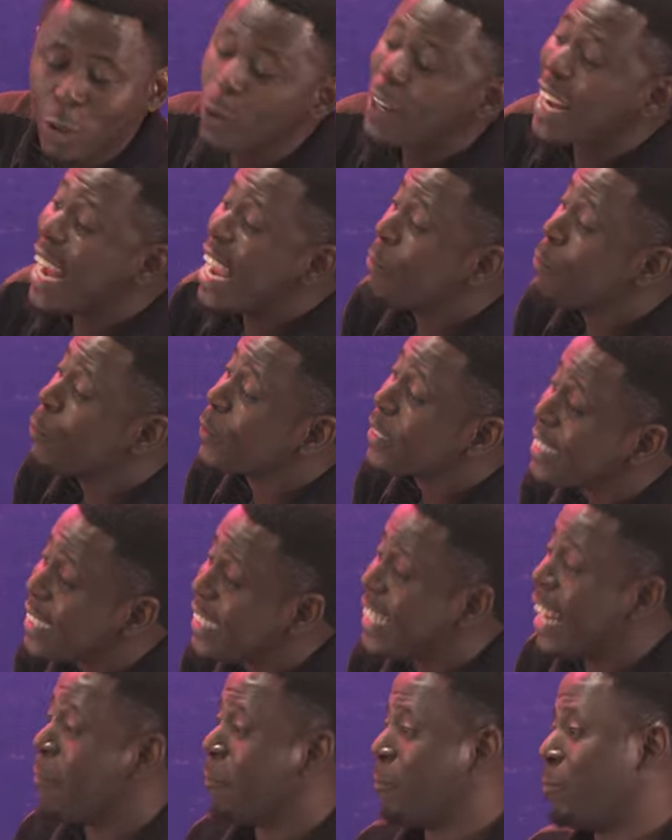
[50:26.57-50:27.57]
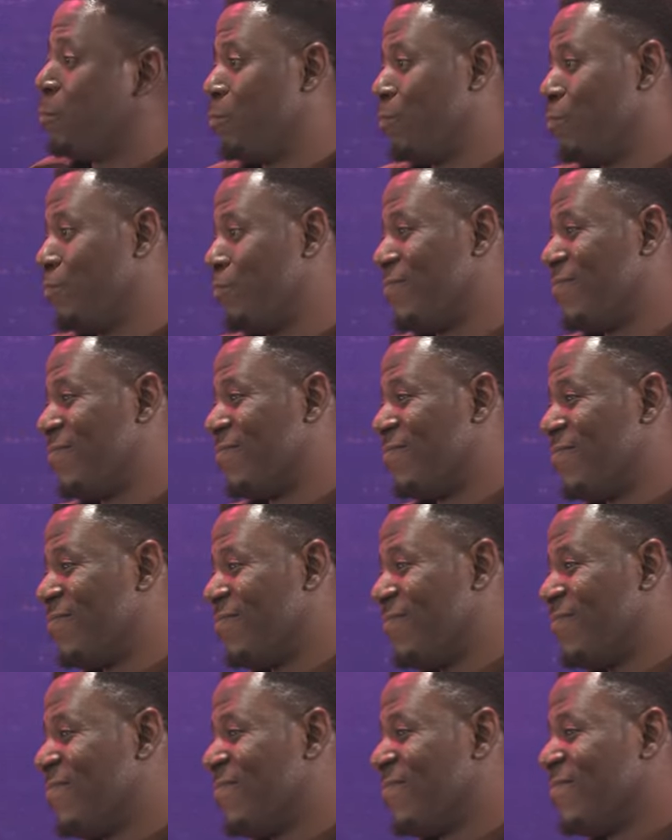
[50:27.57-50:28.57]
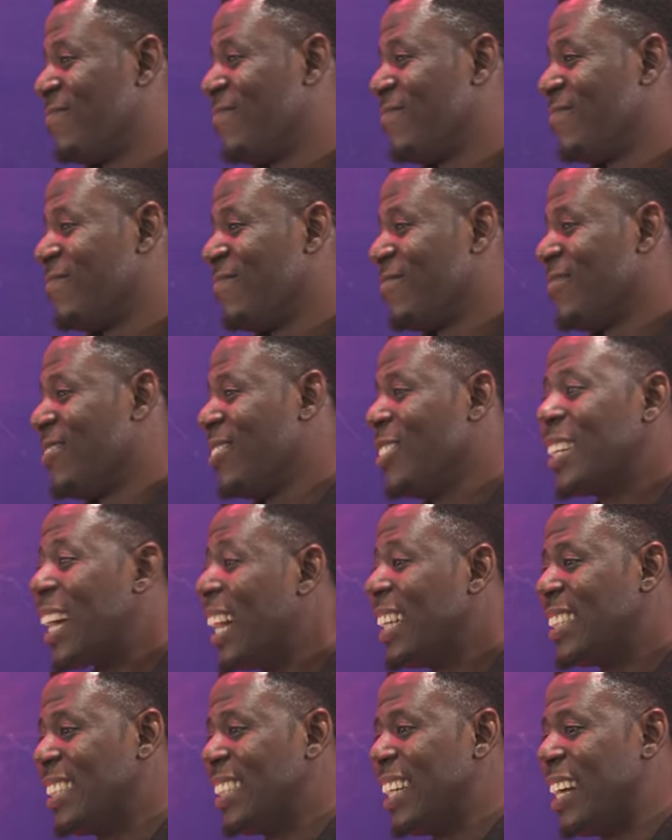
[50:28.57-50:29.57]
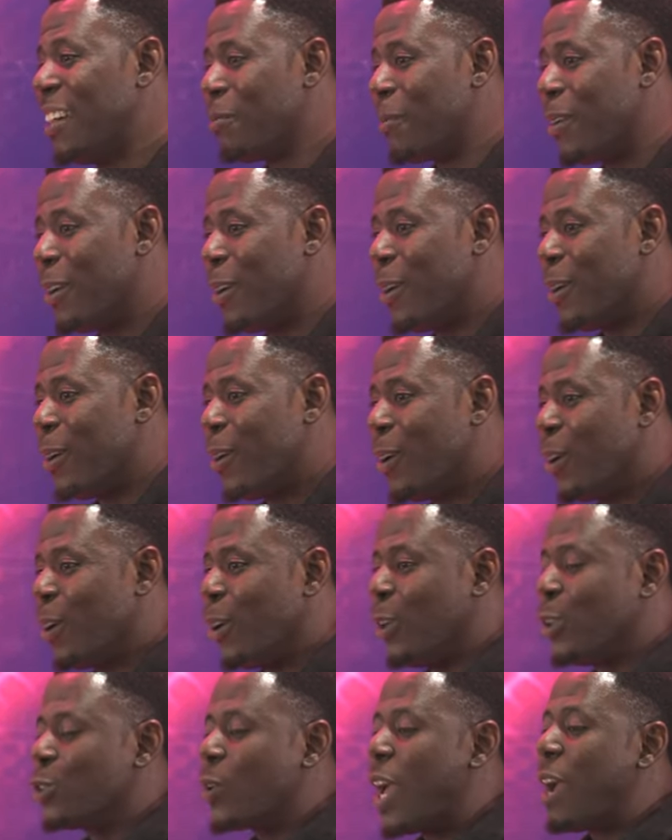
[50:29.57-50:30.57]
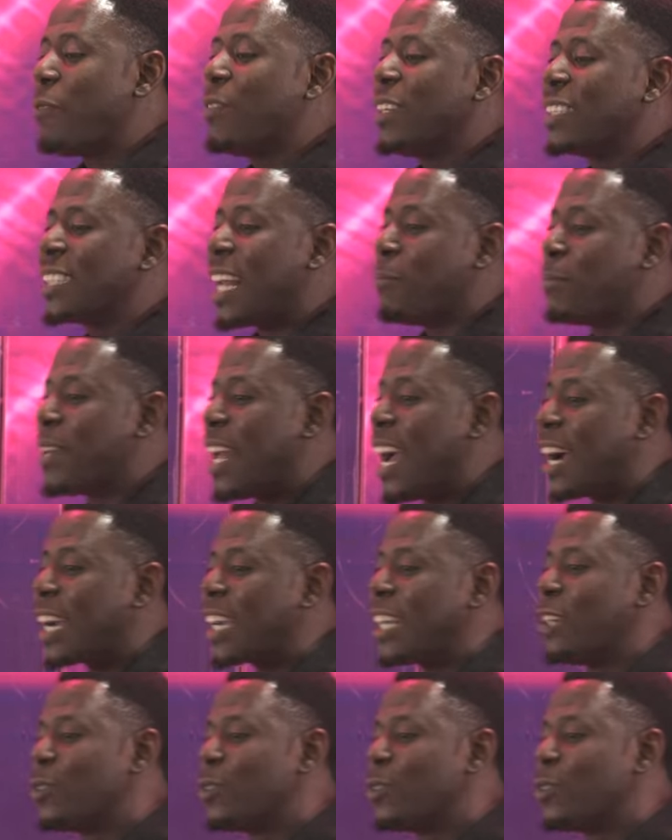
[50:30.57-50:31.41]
You can't even see them. You can't see them. So every time they are